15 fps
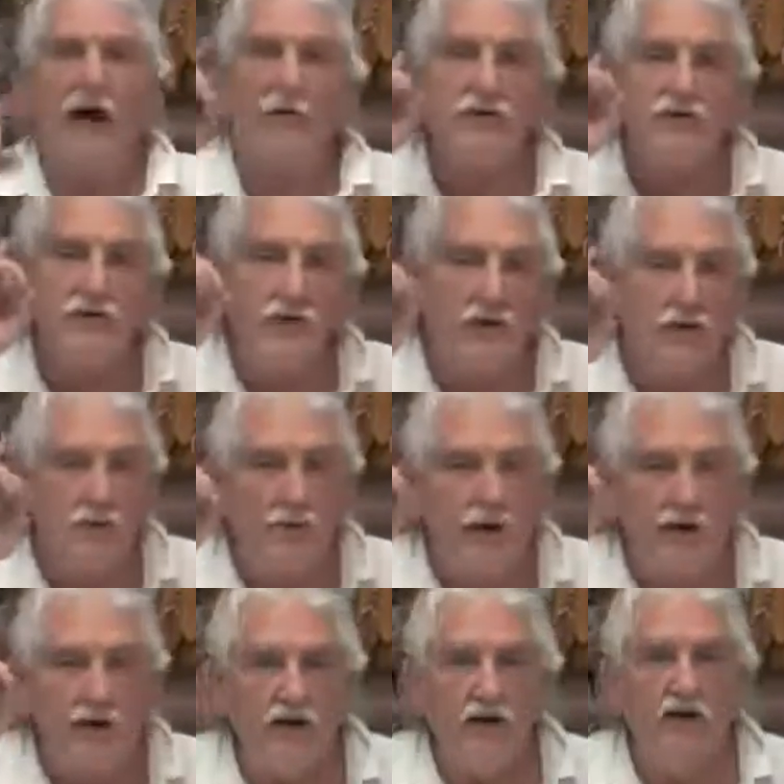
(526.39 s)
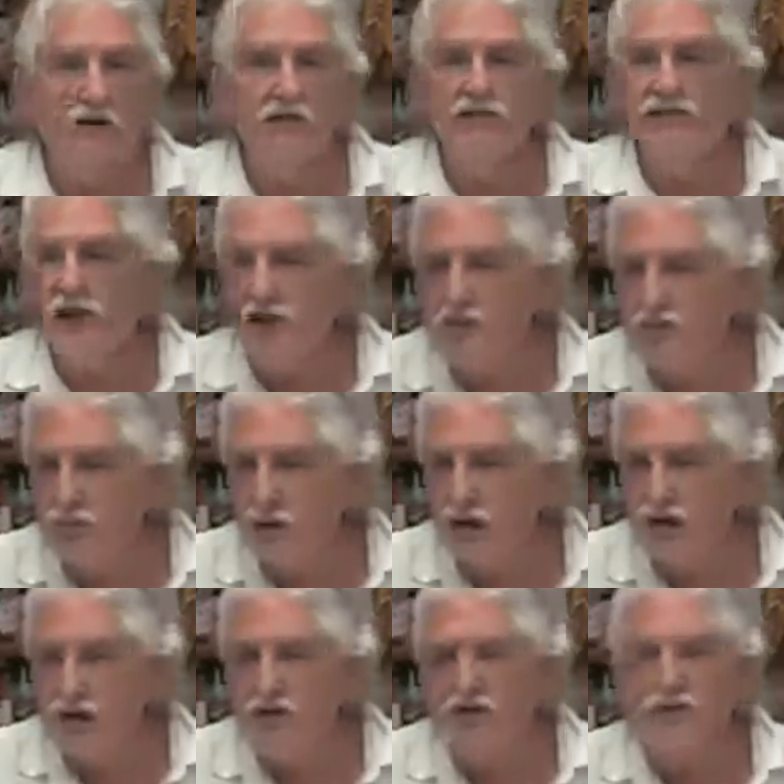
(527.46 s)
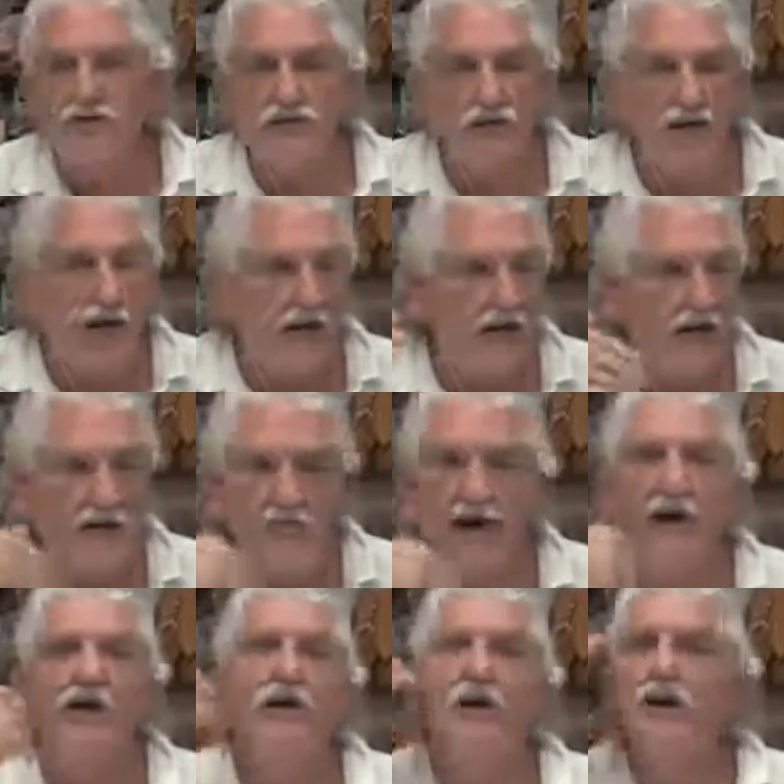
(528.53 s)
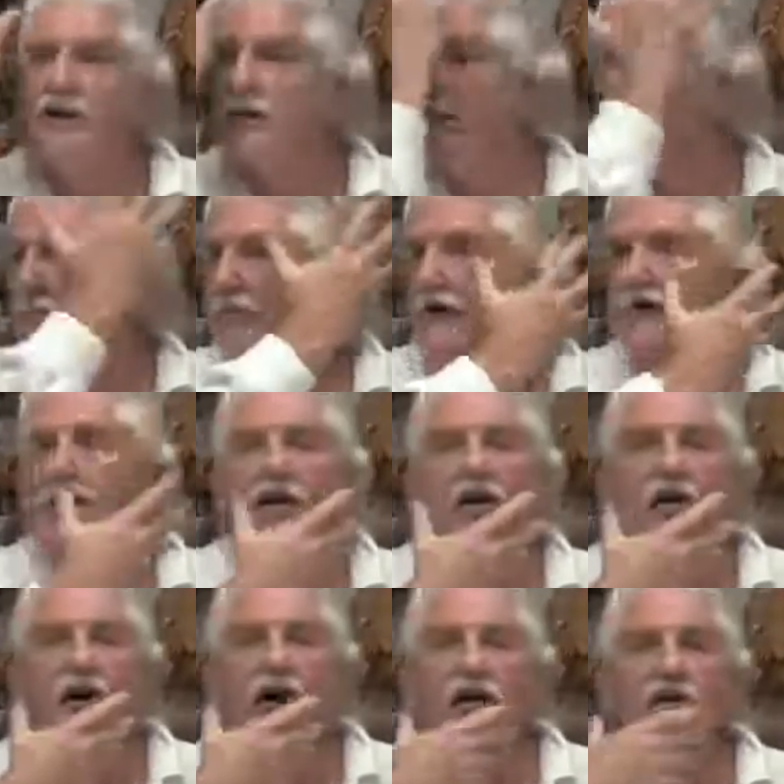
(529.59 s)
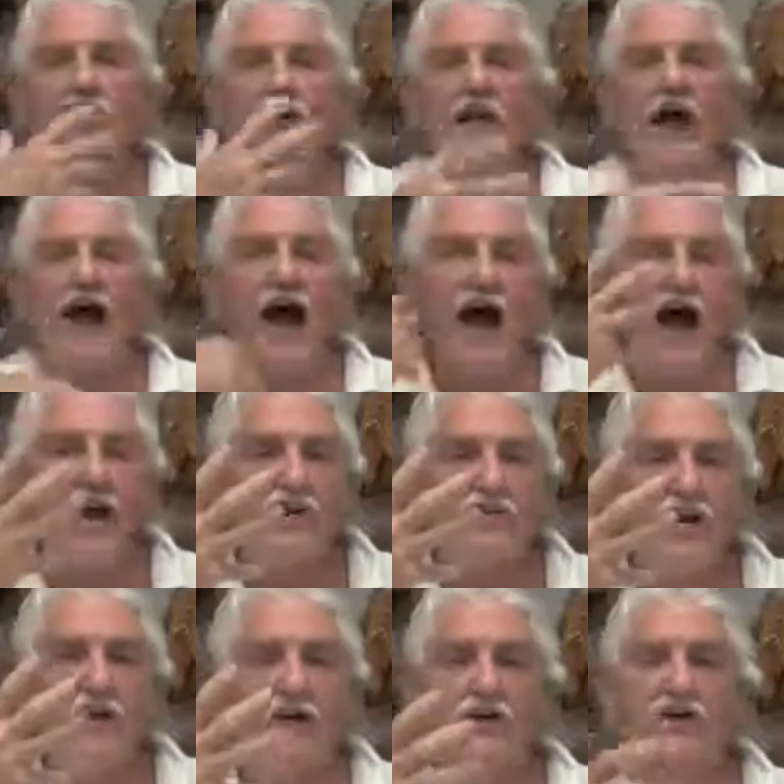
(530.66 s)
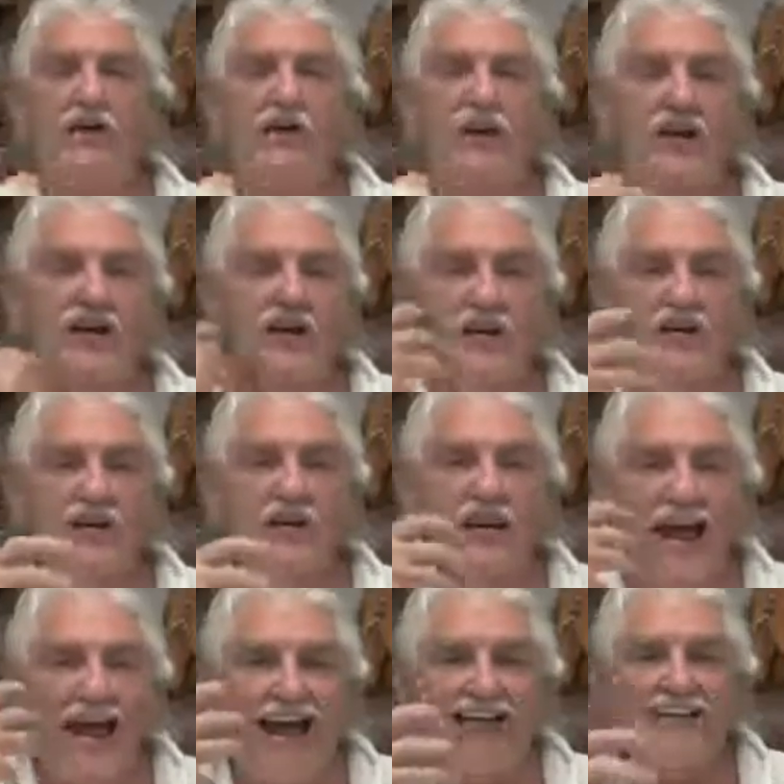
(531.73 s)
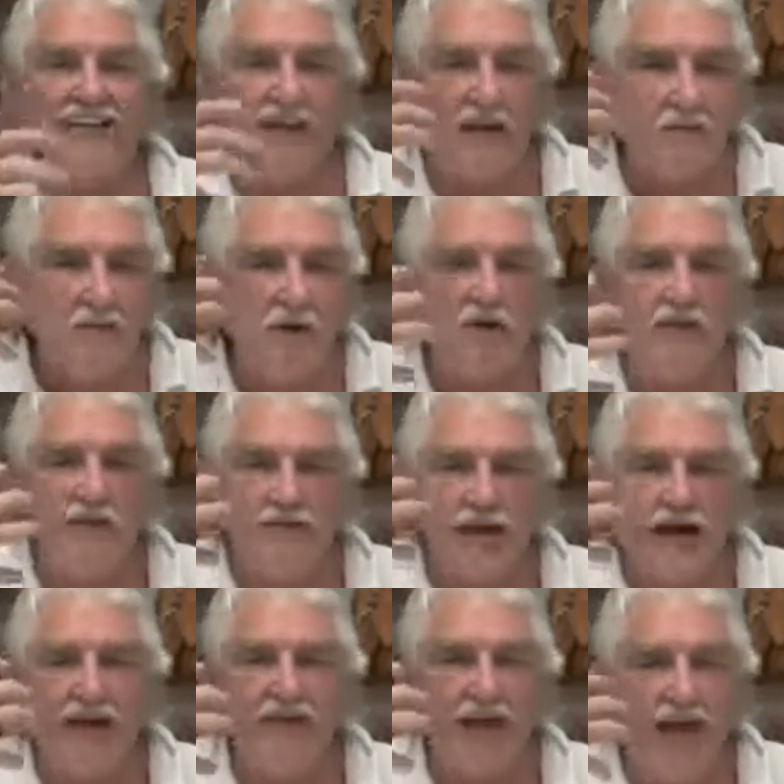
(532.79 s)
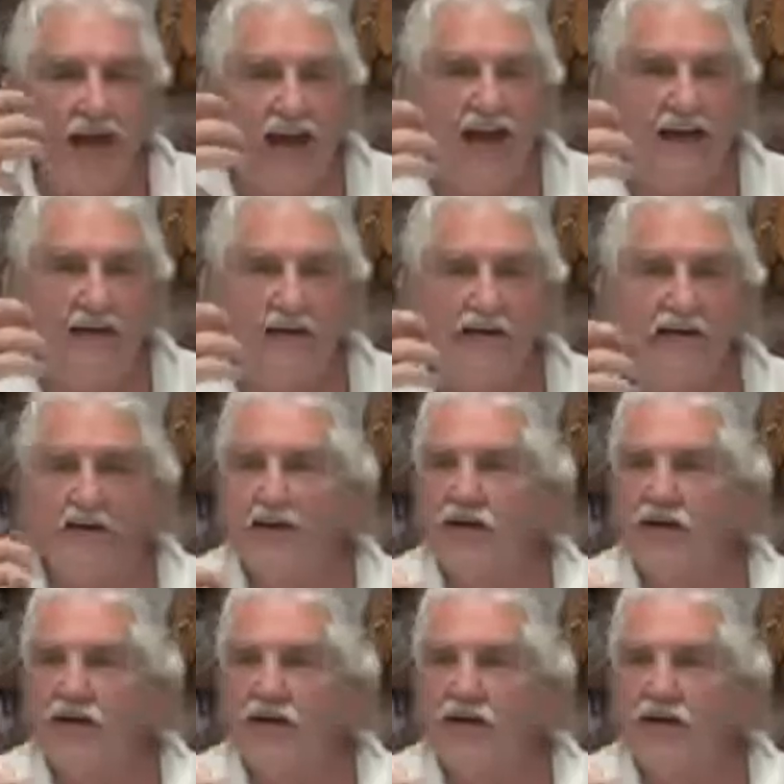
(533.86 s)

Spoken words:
upper circumbrain and nerve, she has brain lesions or not, it doesn't matter. You're going to get up in here and you're going to hydrate, and you're going to clean acid and mucus out of the head.